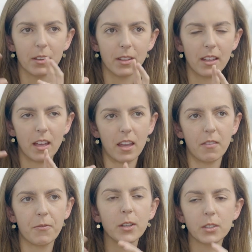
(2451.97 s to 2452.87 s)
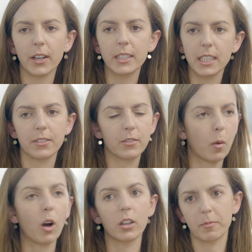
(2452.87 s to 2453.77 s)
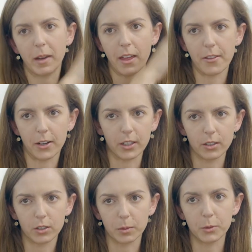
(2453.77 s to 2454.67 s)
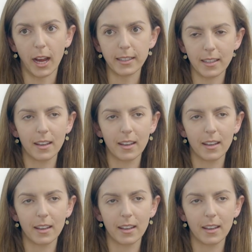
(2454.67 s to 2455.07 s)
it feels very different from all of my other group chats.